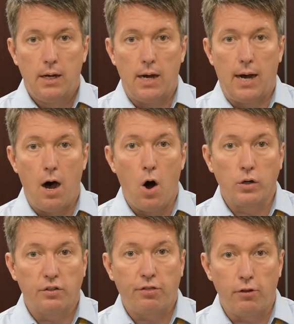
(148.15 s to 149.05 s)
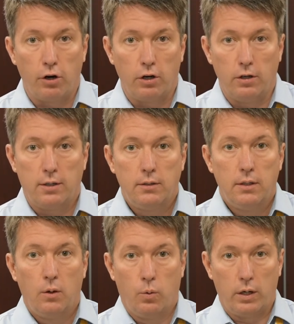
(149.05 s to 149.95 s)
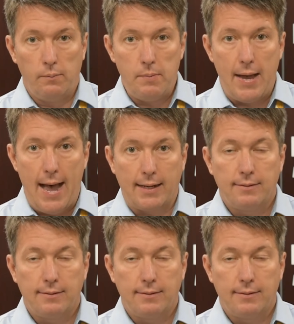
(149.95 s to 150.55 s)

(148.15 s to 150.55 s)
Uh, August 3rd, we're going to be back.